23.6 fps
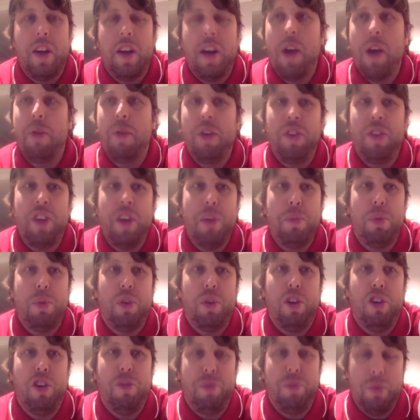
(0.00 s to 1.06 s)
would say
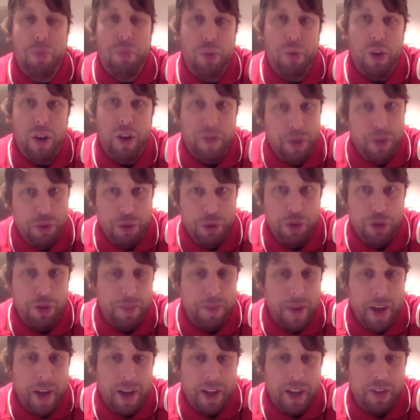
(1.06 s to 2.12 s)
Plov, but Plov is
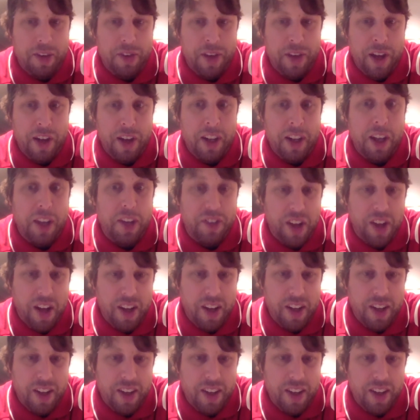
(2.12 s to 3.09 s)
Uzbek. It's not Kazakh.